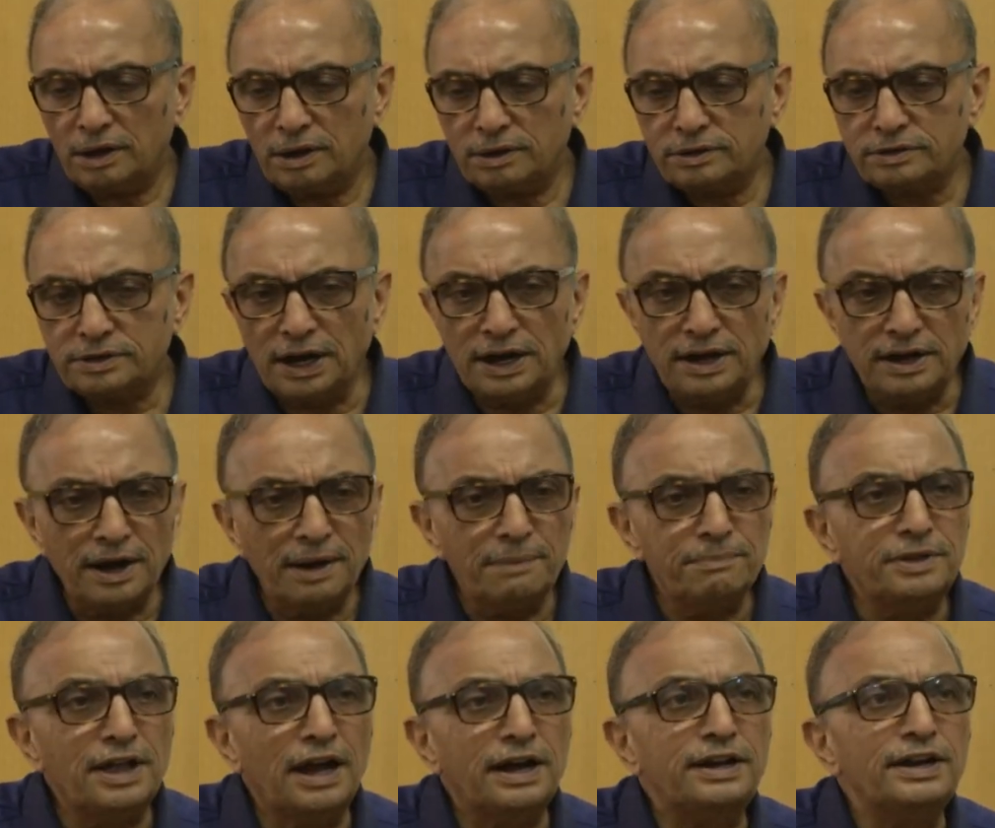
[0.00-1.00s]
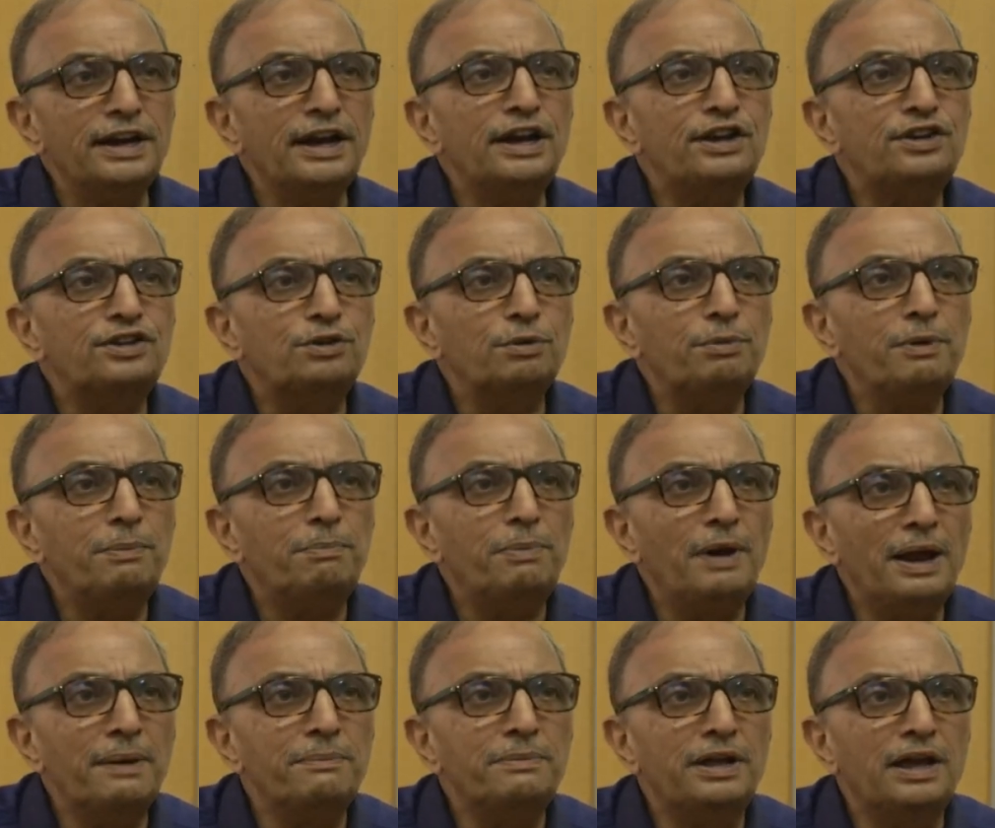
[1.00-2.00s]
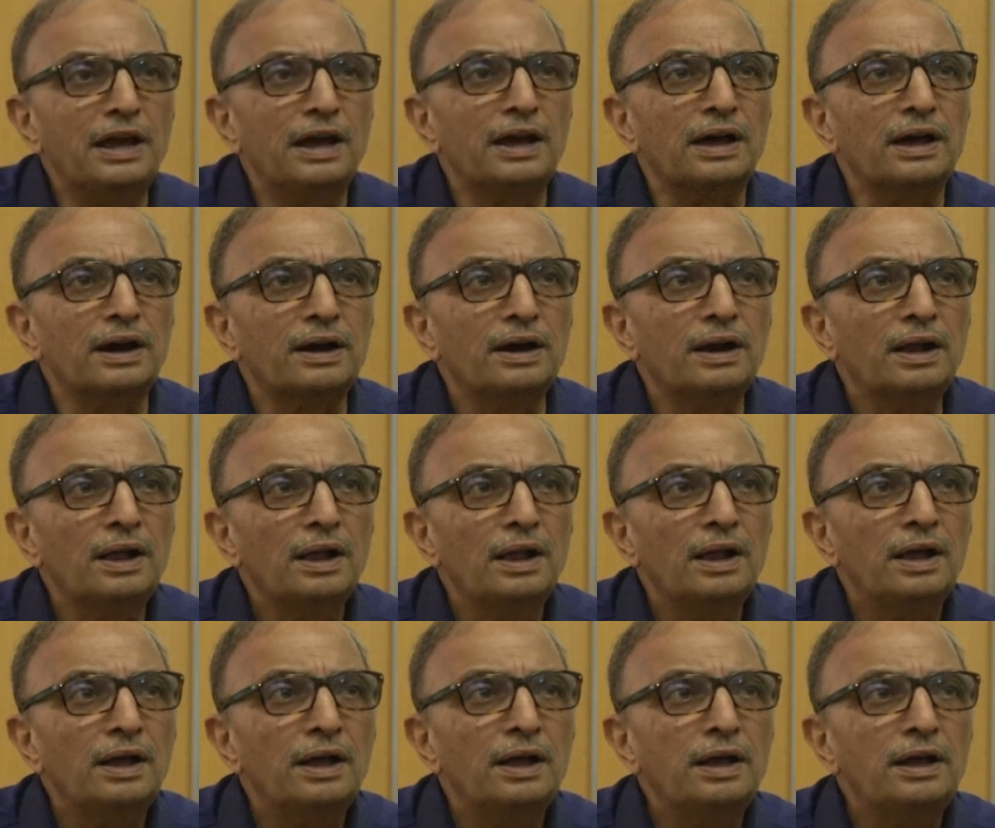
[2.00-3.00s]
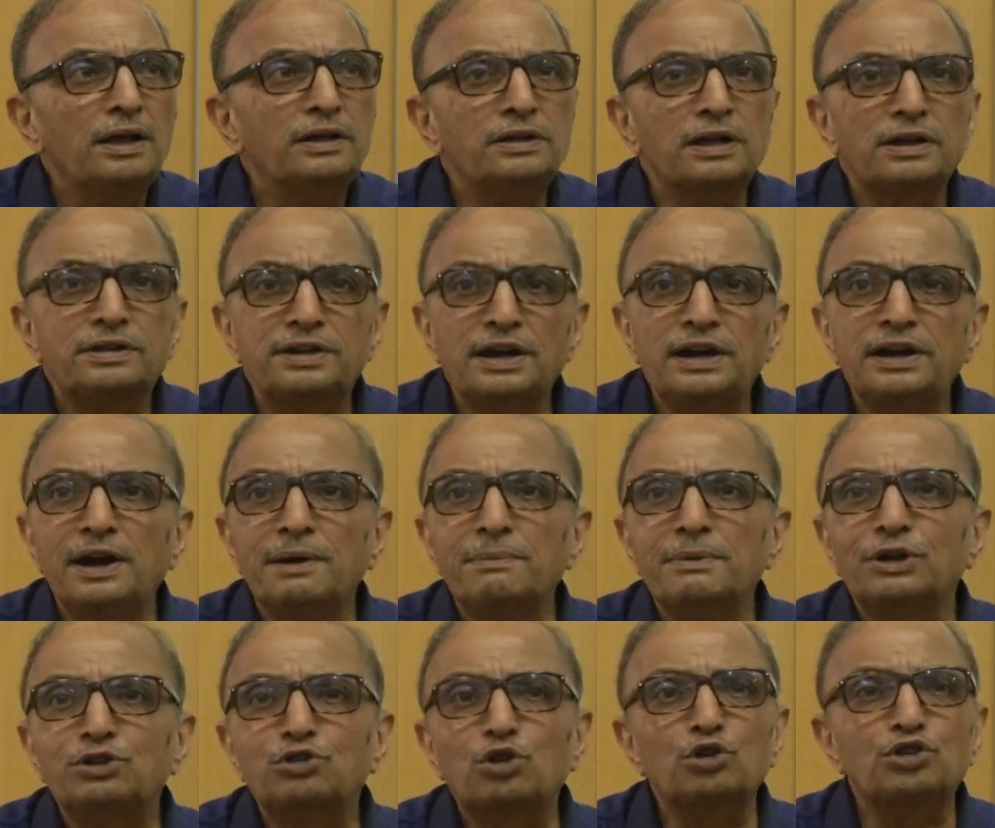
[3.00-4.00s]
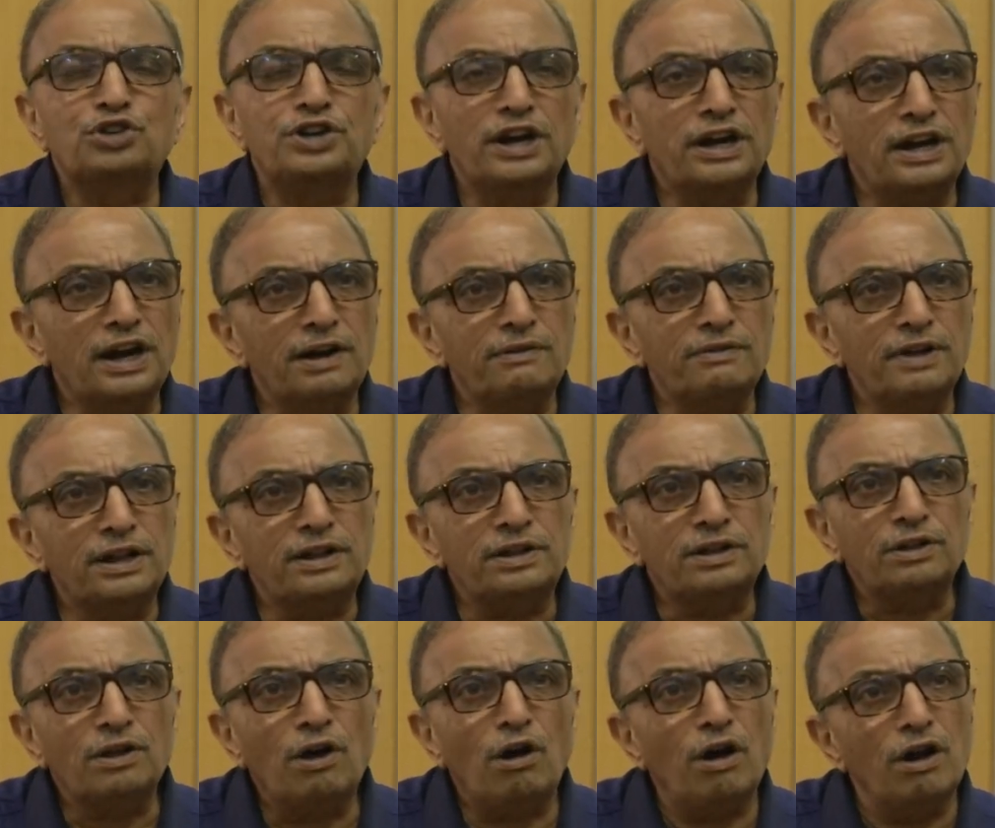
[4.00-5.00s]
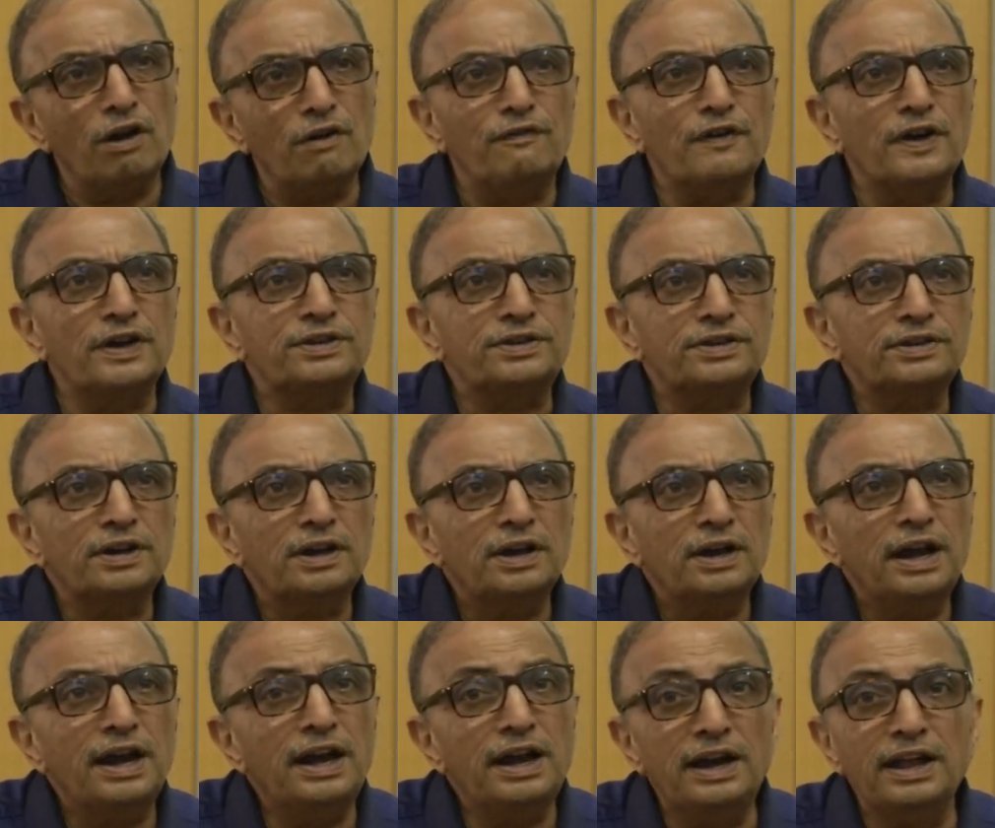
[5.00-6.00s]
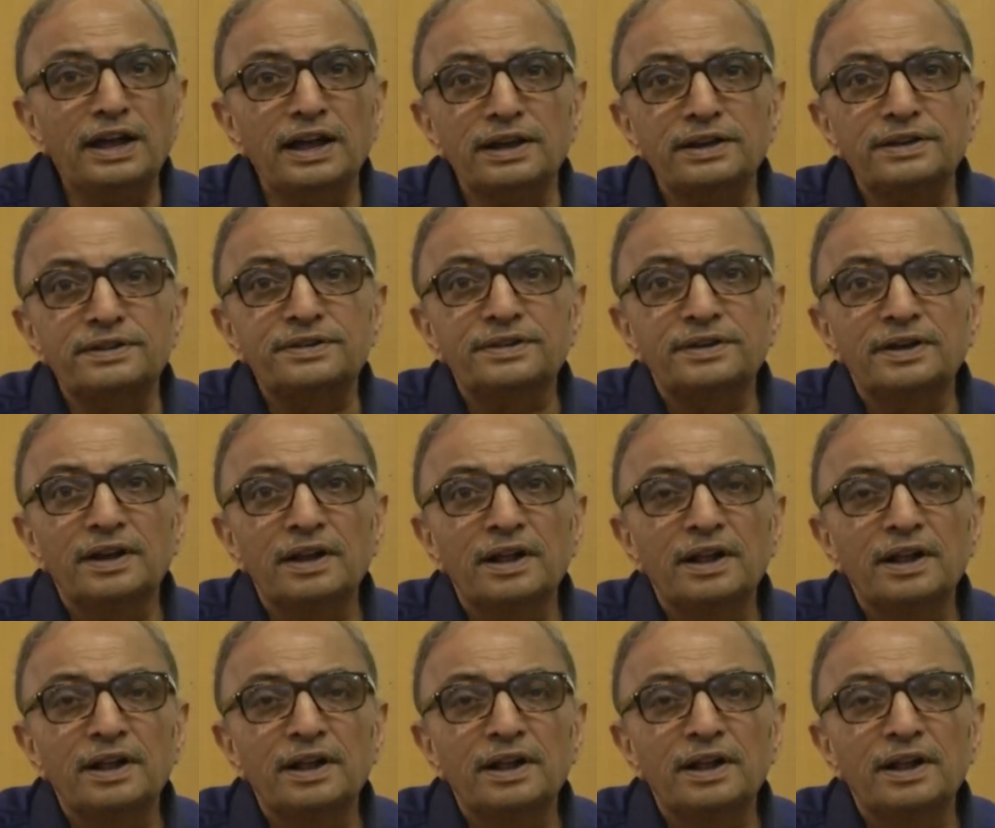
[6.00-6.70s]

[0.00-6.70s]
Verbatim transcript: syndrome that needs to be blamed here is a syndrome associated with all of us Indians.